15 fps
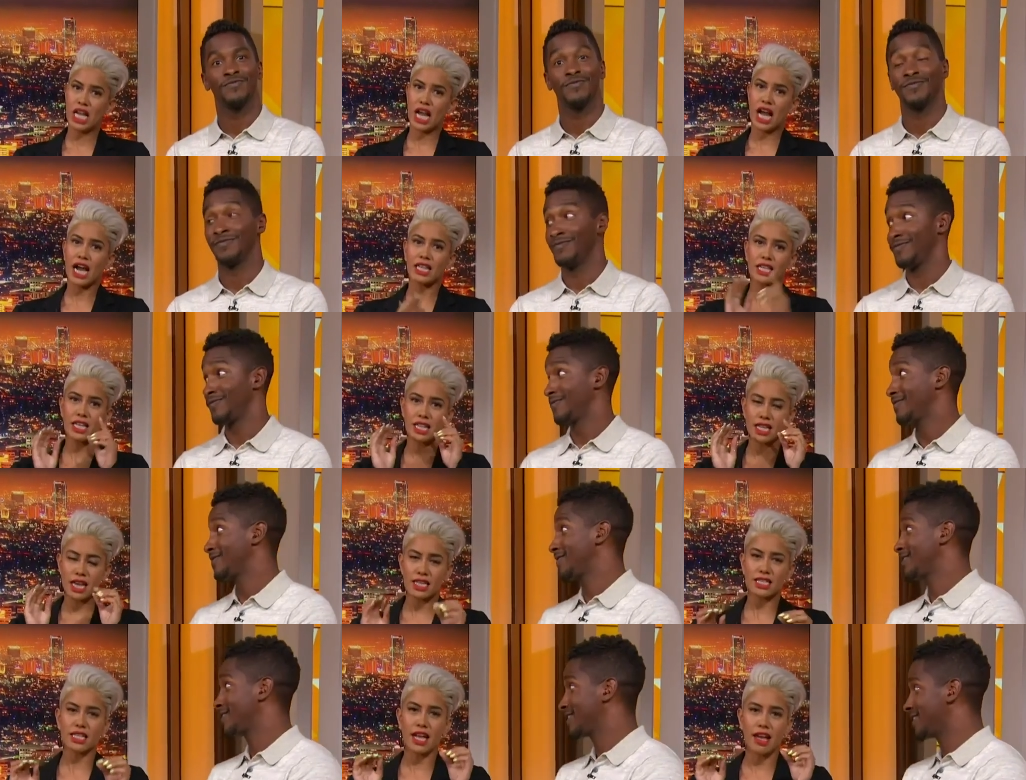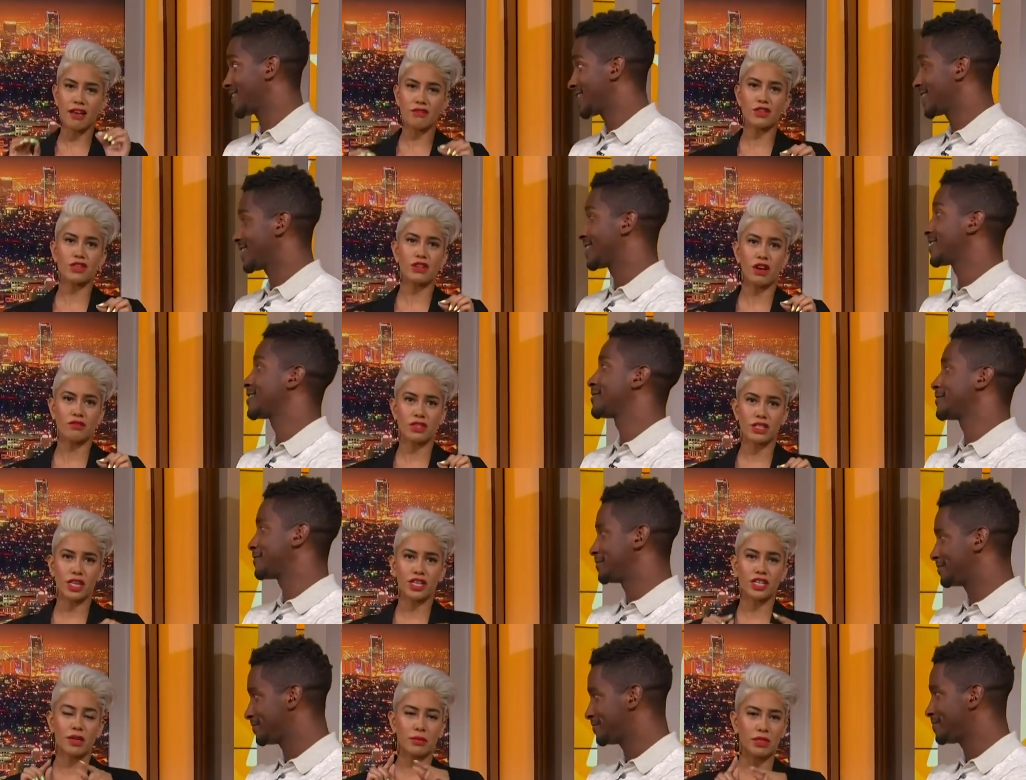Speaker 1: I think that is a heavier conversation.
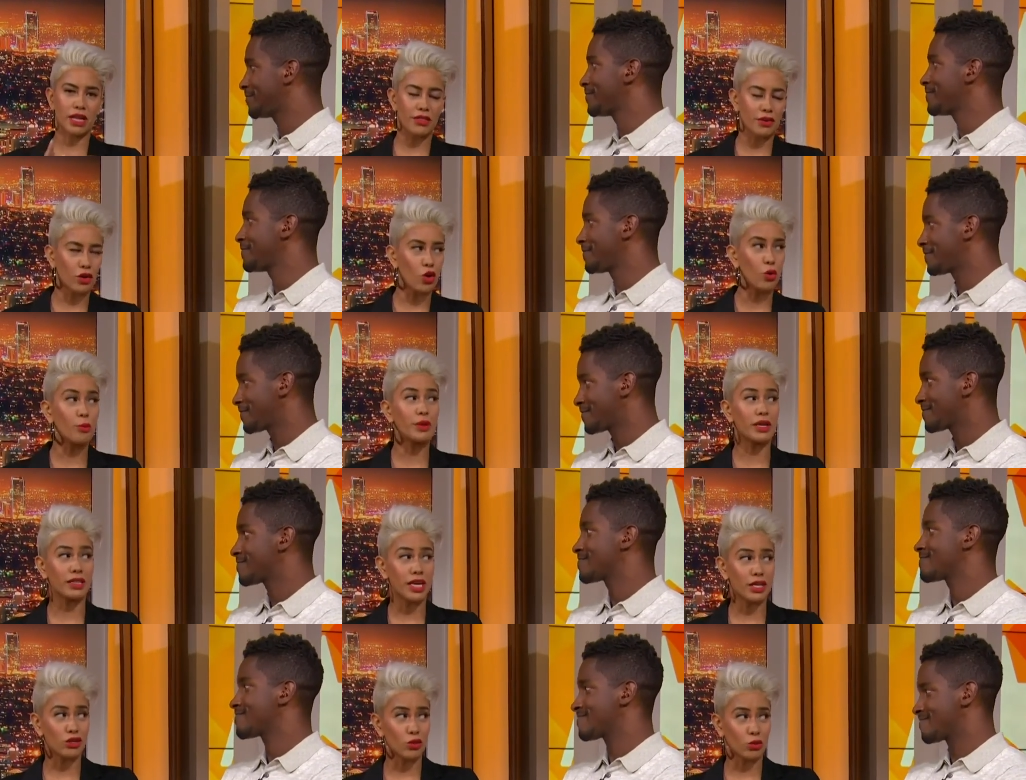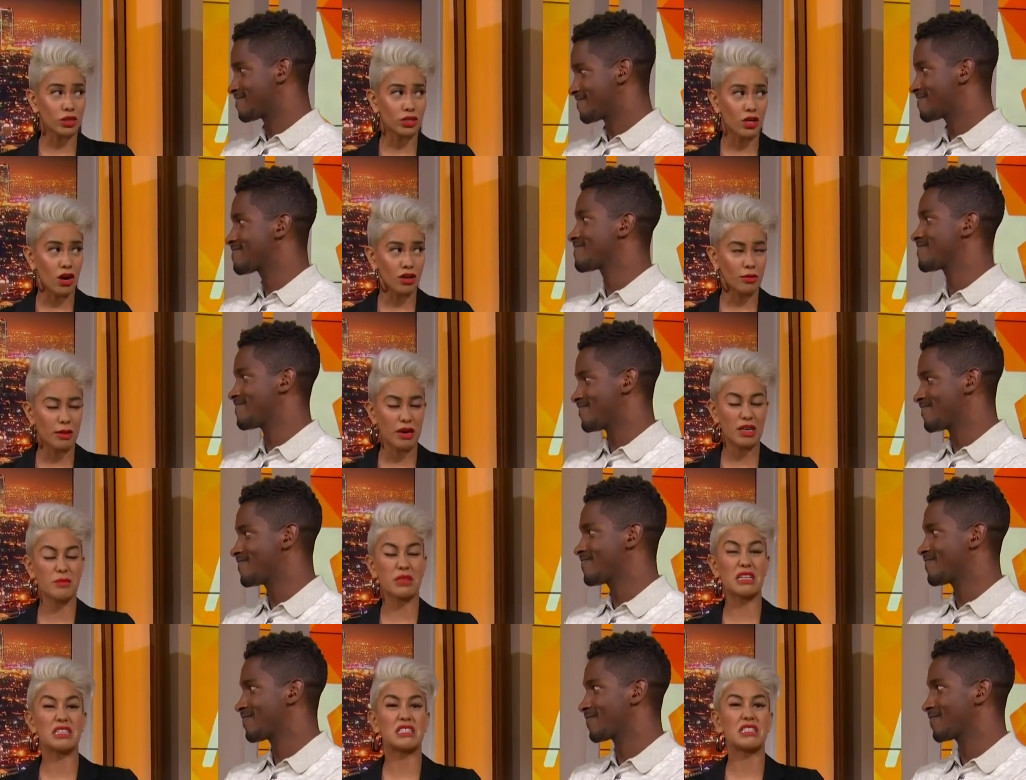I'm glad they're opening that door to talk about mm-hmm. it
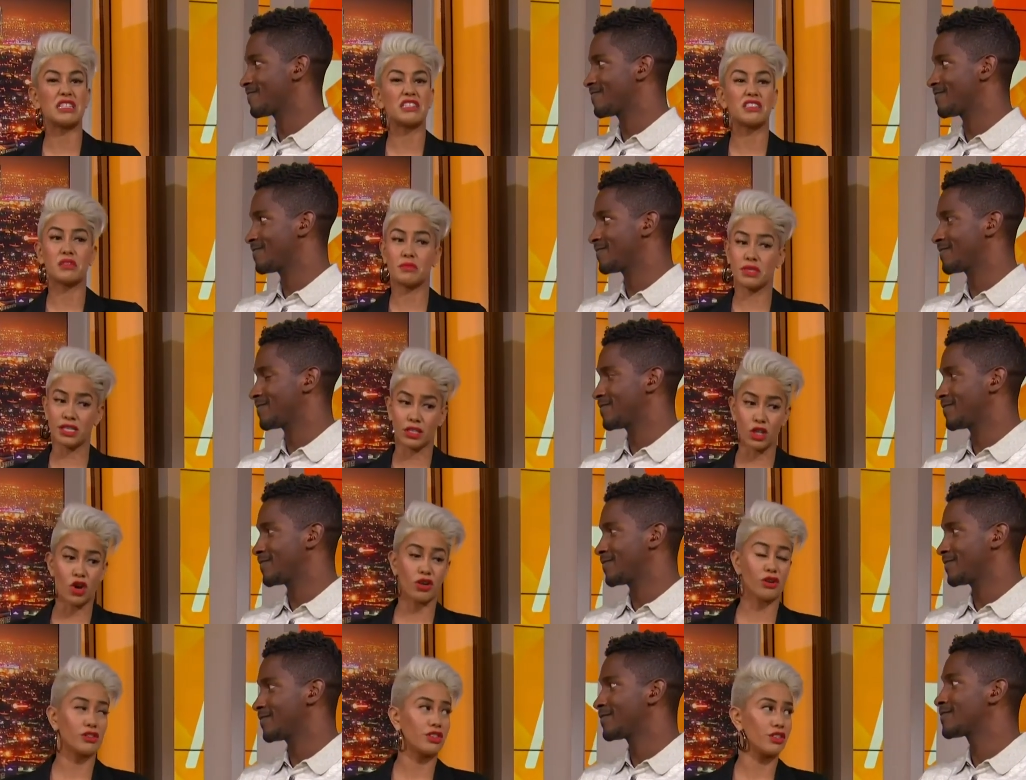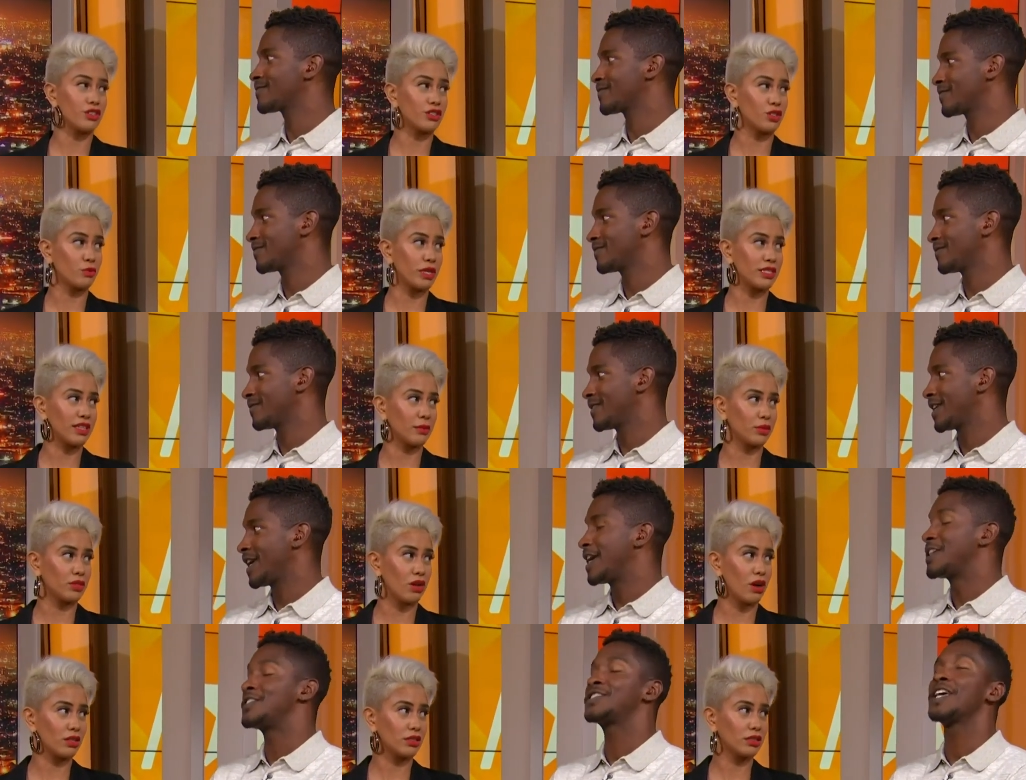because it needs to be longer than just the red table talk.
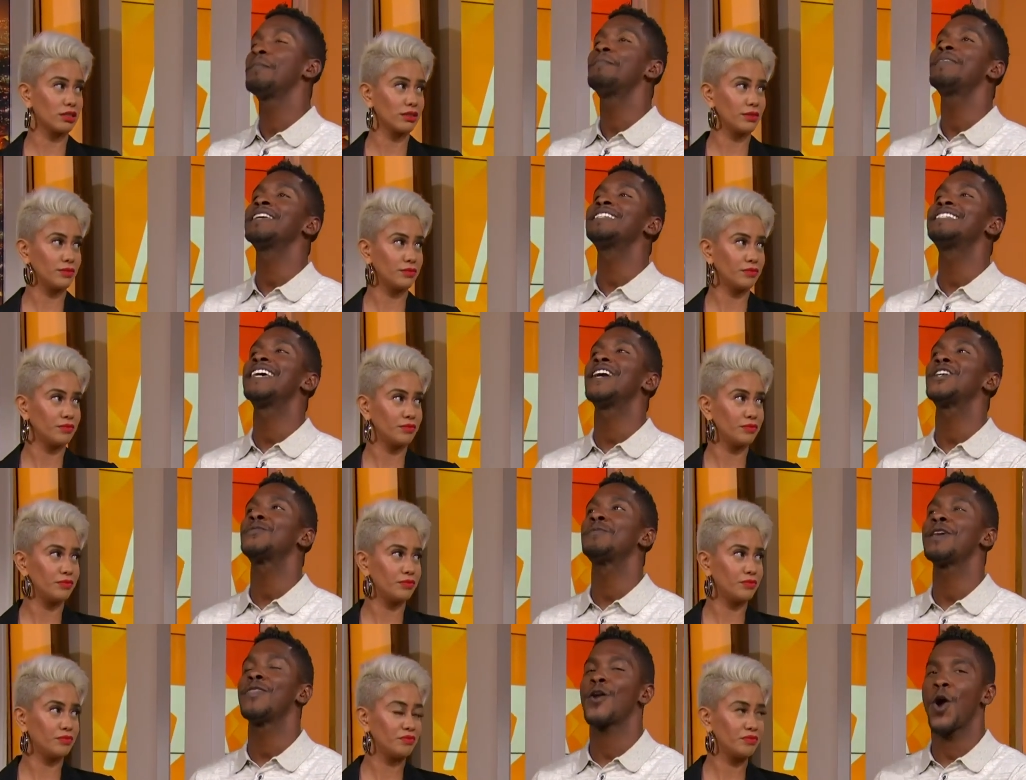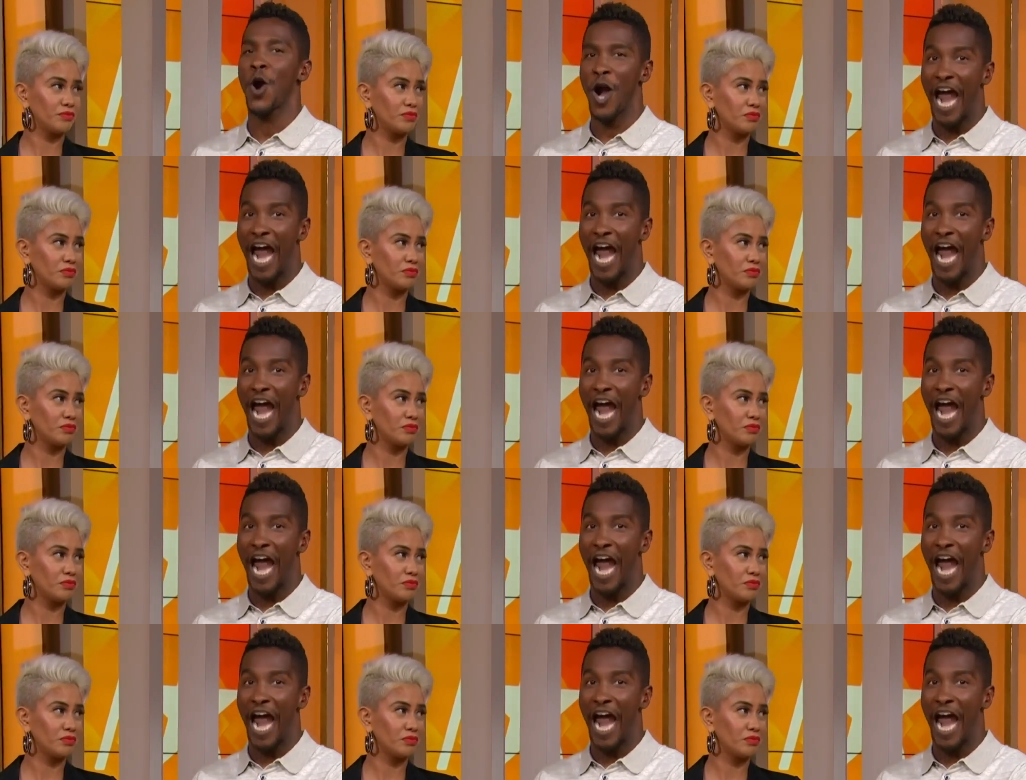Something tells me there are